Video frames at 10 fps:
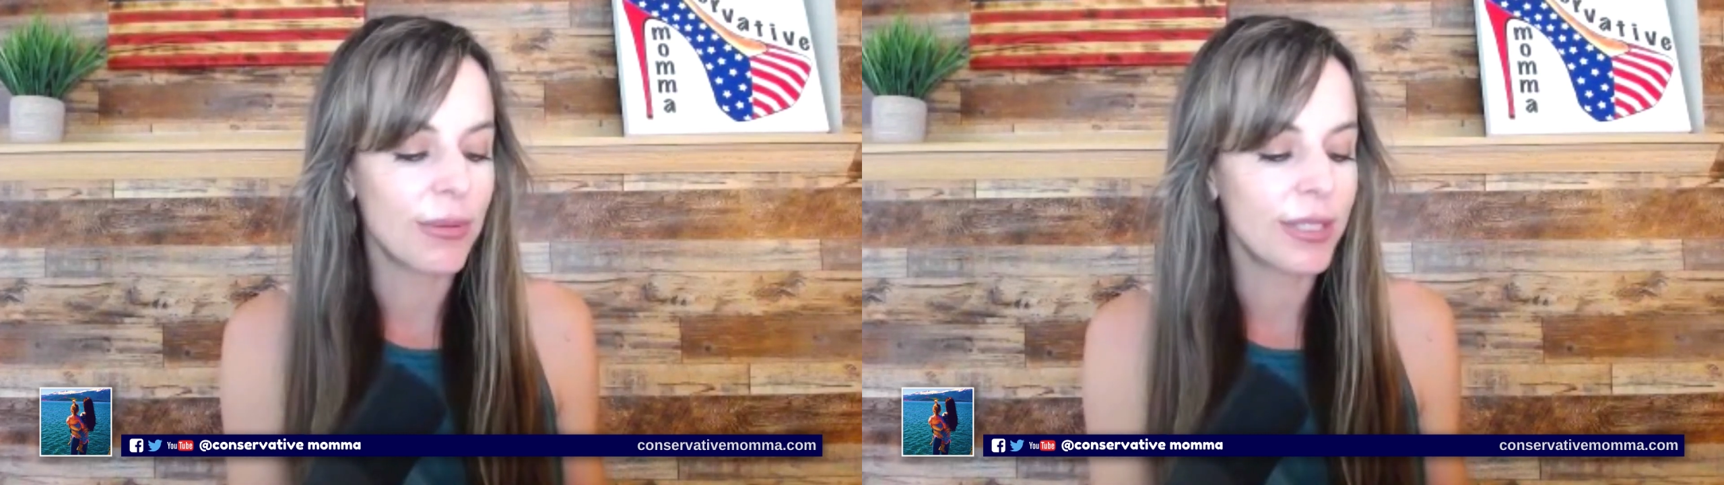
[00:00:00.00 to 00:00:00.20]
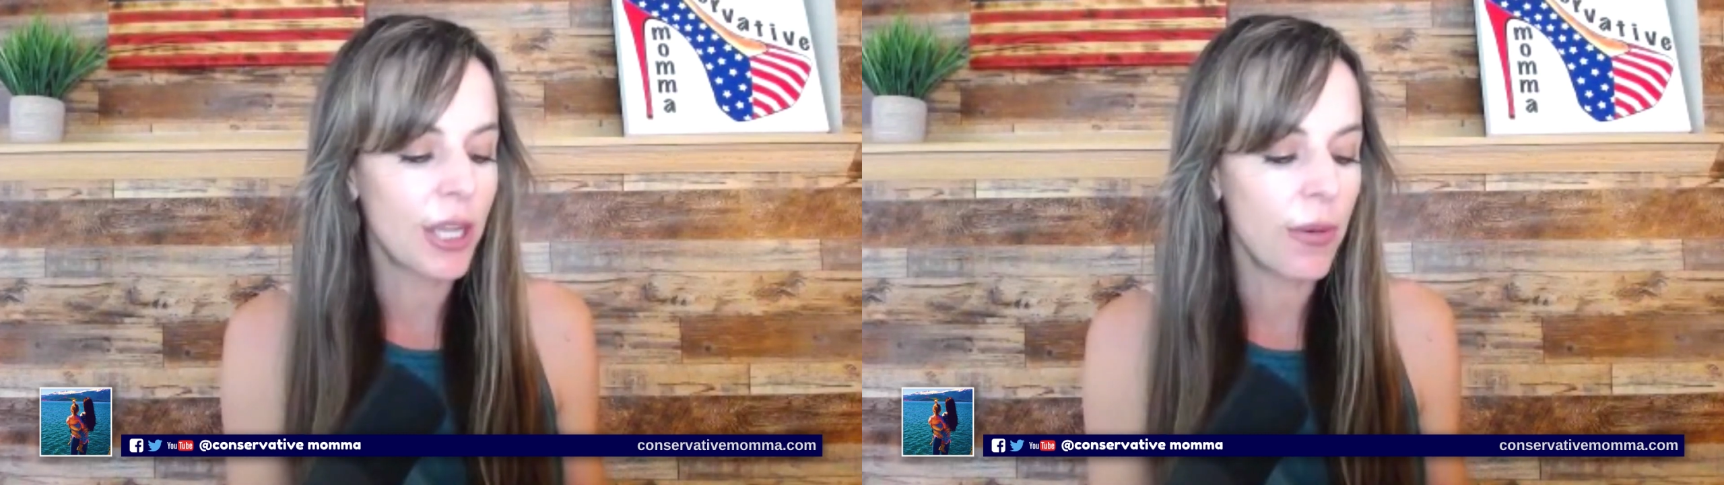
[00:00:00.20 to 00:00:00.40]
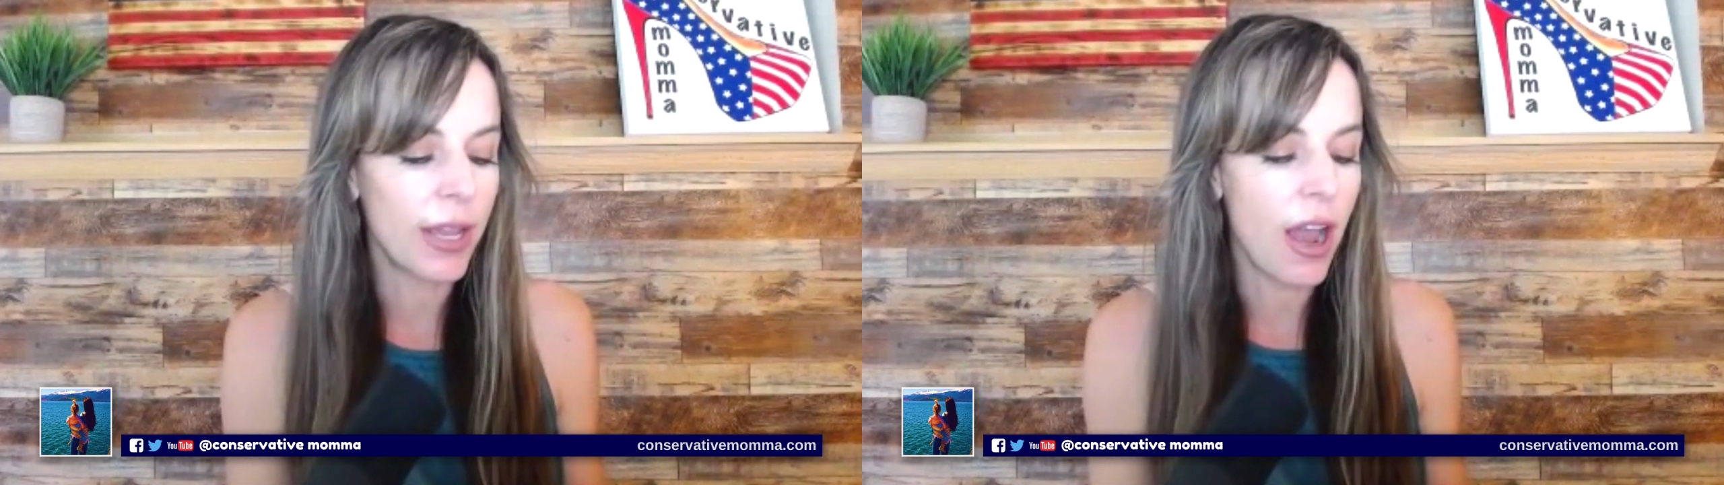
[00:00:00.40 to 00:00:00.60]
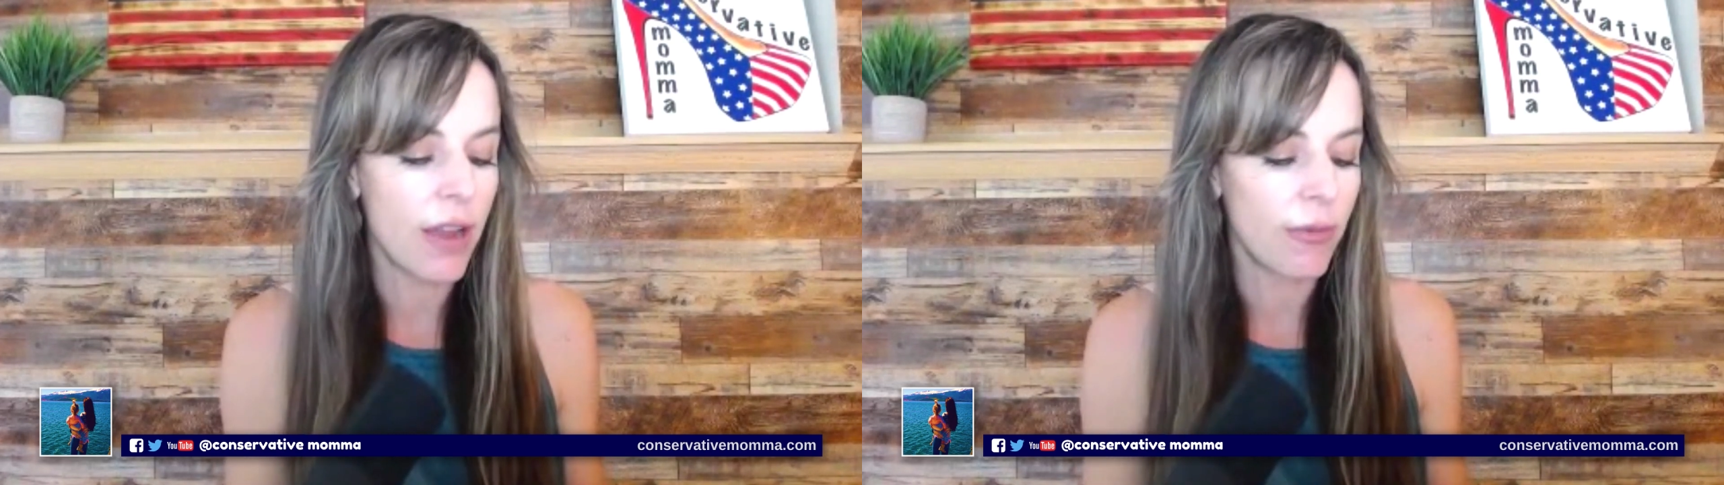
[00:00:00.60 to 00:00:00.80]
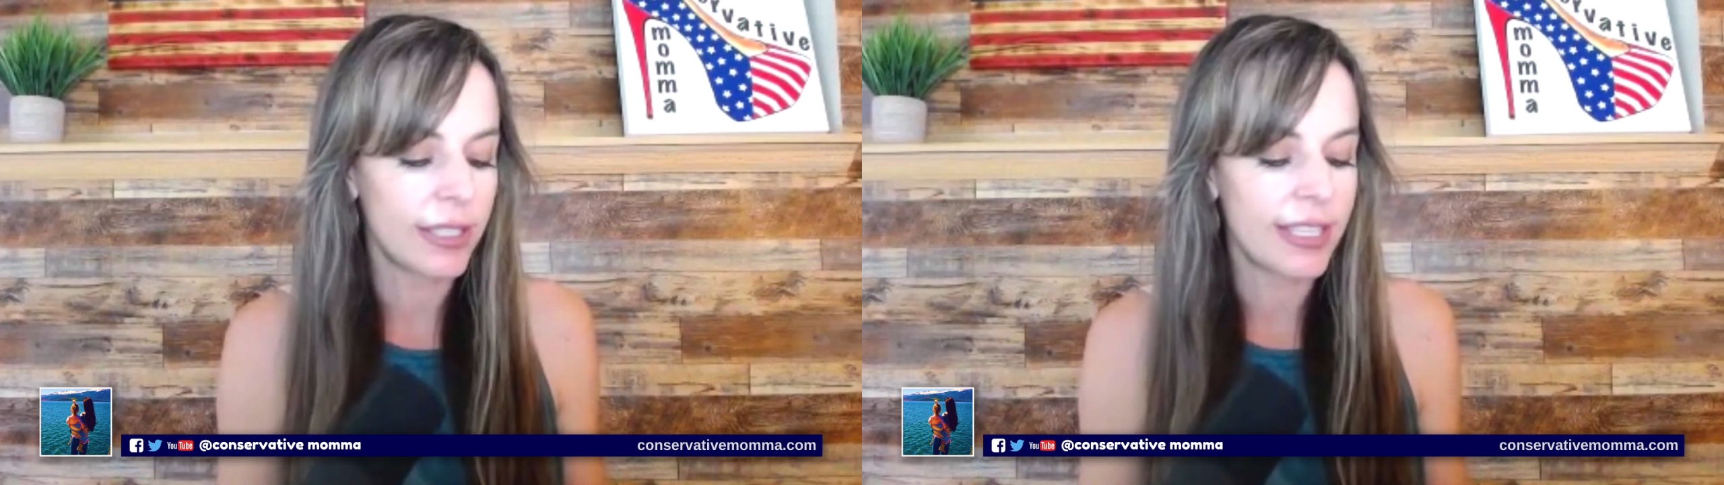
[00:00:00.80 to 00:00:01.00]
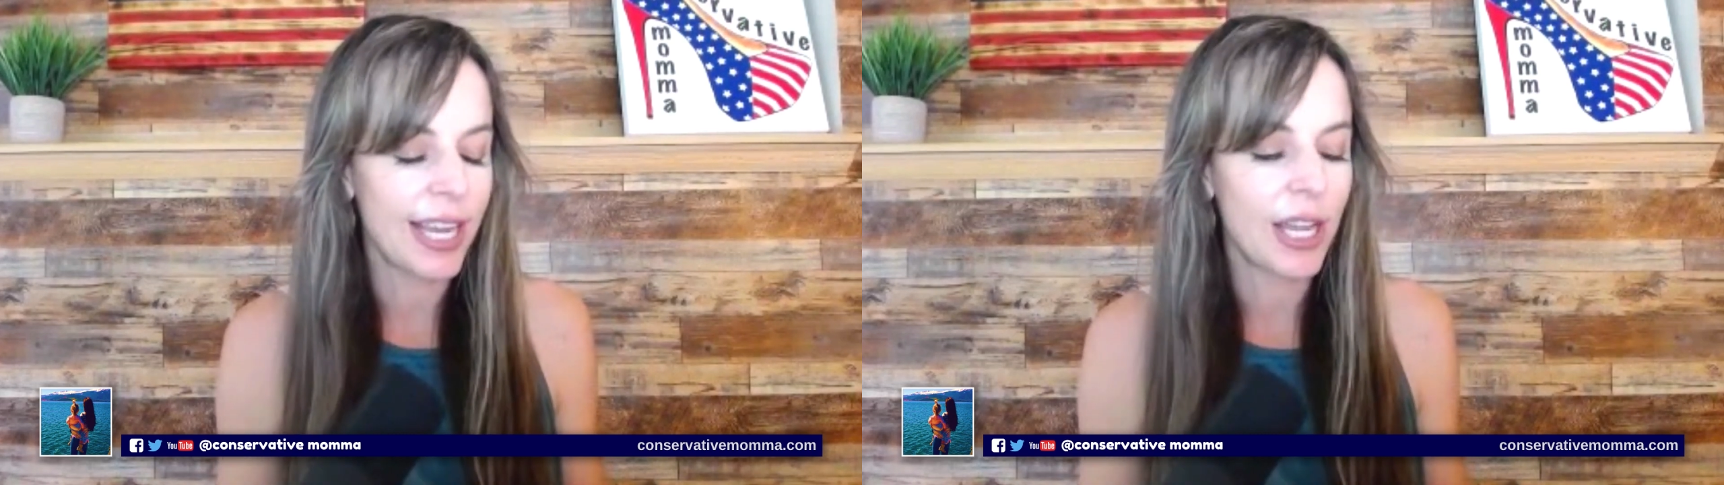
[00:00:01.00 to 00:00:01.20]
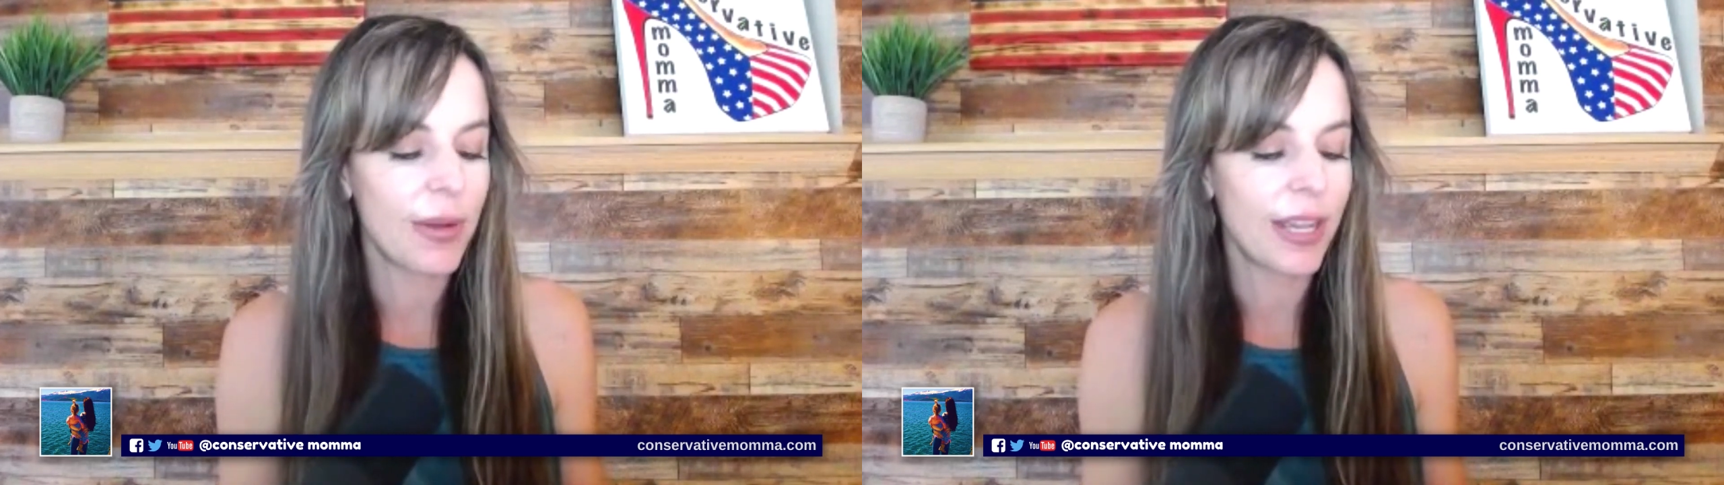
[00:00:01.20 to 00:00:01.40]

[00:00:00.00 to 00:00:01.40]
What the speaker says: What's going on? What's not going